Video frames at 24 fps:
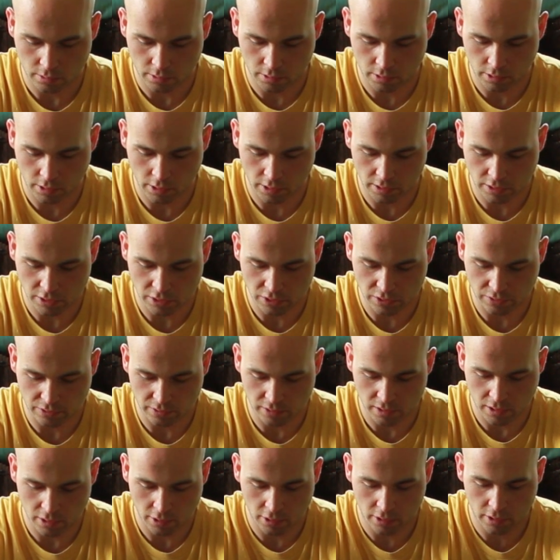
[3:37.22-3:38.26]

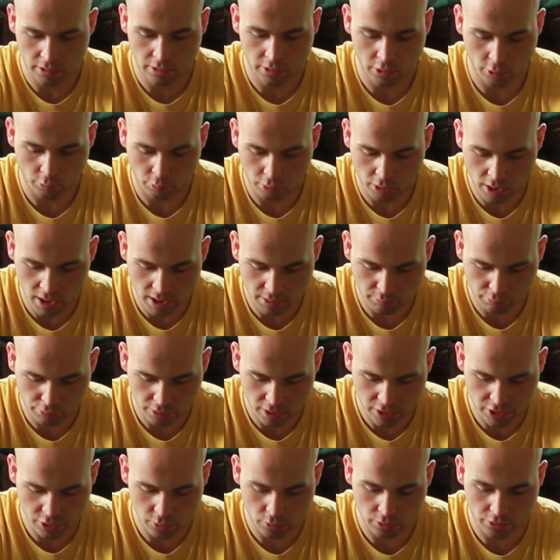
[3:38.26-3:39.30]
you're applying
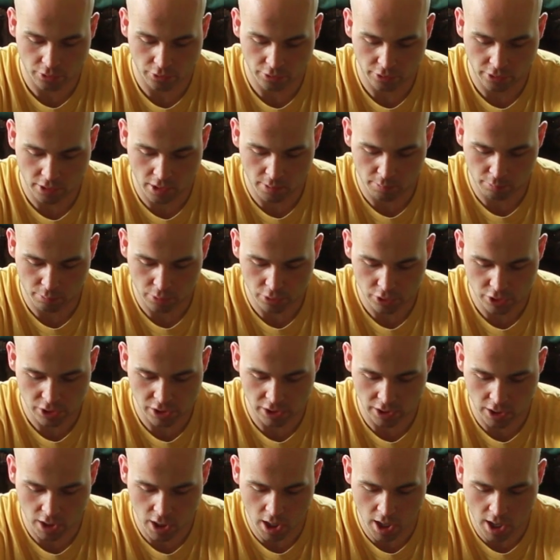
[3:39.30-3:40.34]
pressure with your thumb
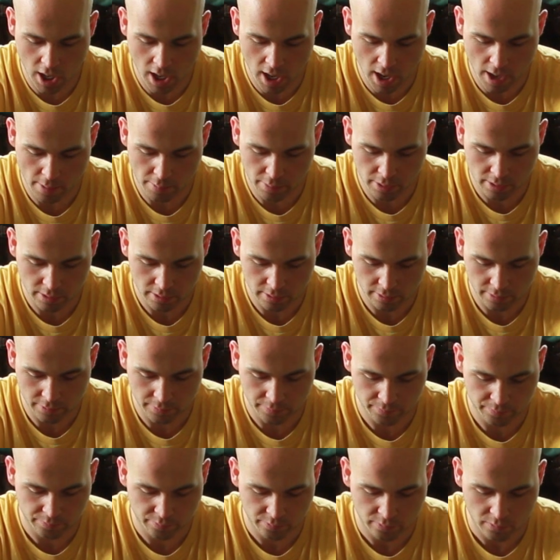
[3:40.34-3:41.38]
pushing up
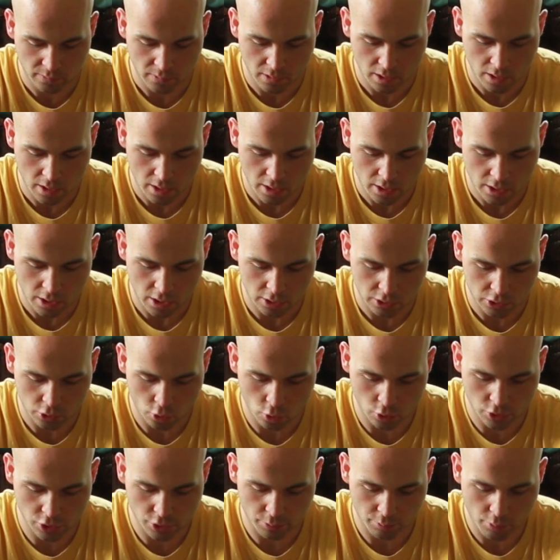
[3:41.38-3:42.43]

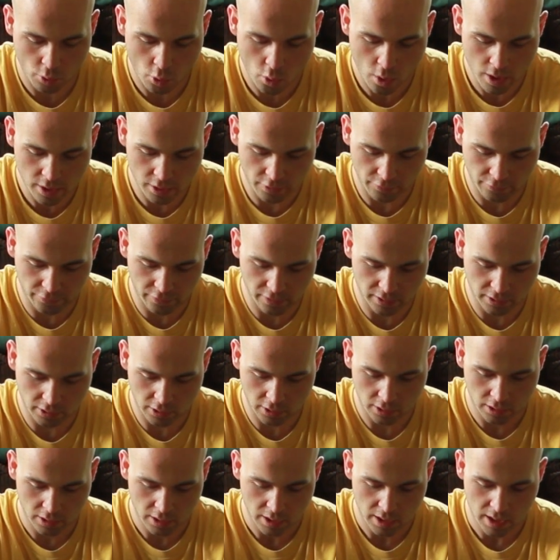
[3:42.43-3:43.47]
towards your pointer
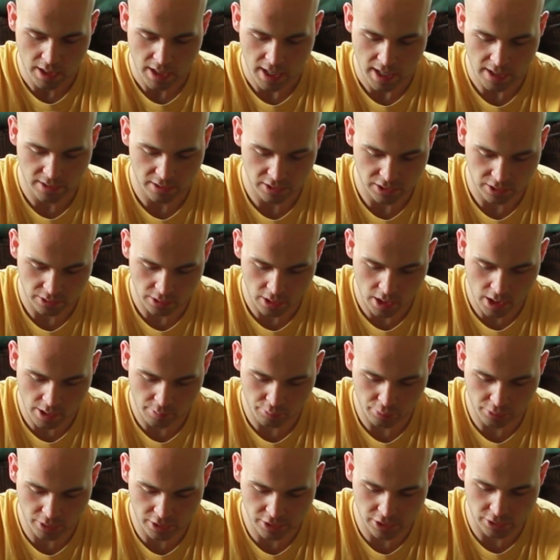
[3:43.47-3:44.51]
finger, and there's a lot
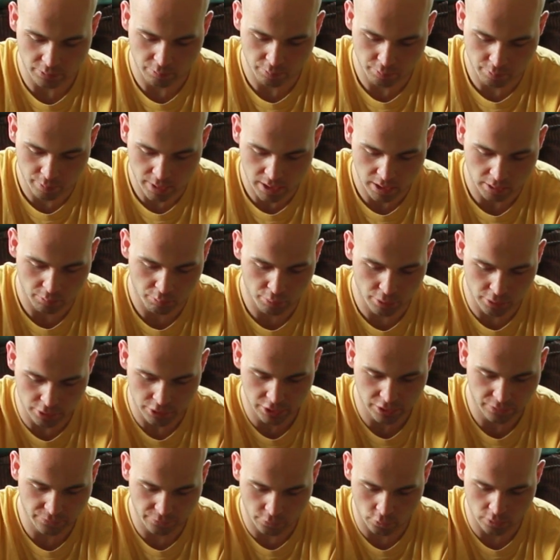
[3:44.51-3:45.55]
of pressure being
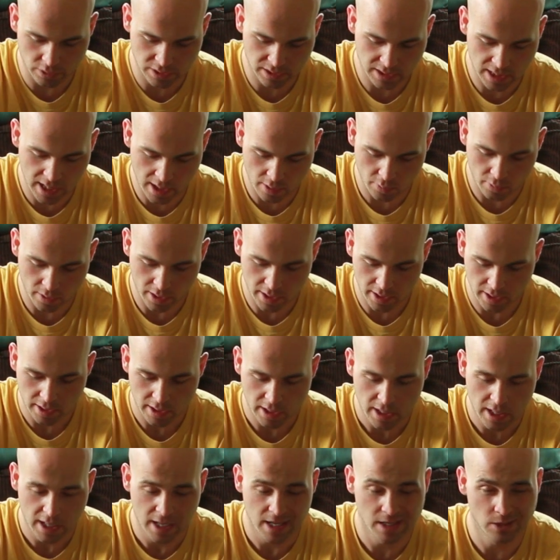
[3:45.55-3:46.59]
forced that way,
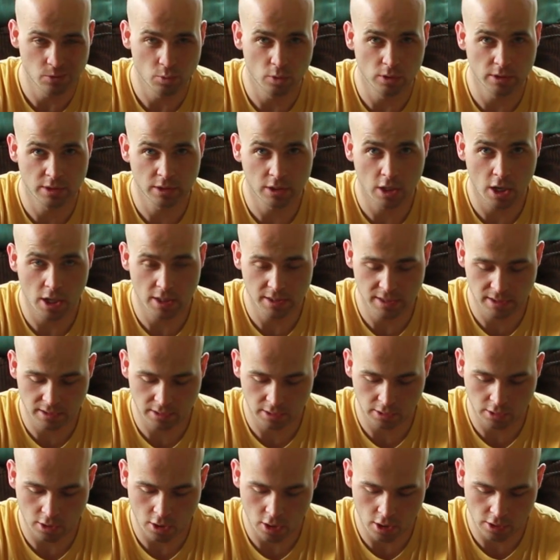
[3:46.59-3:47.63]
is what's causing
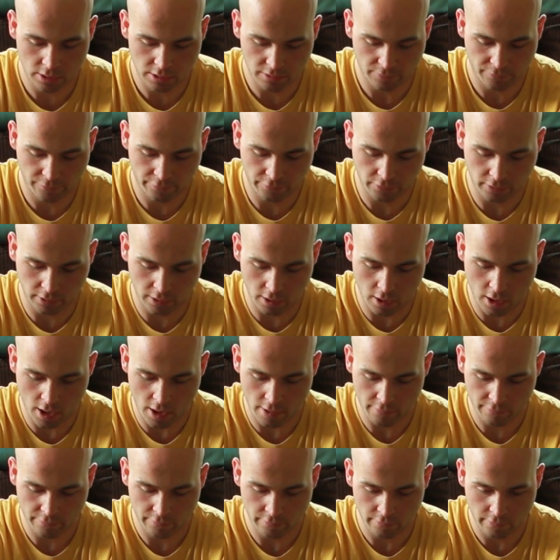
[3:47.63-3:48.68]
the card to flick
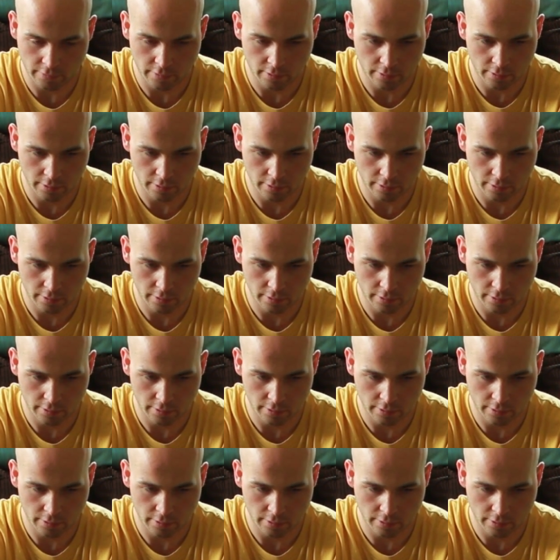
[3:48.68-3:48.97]
off.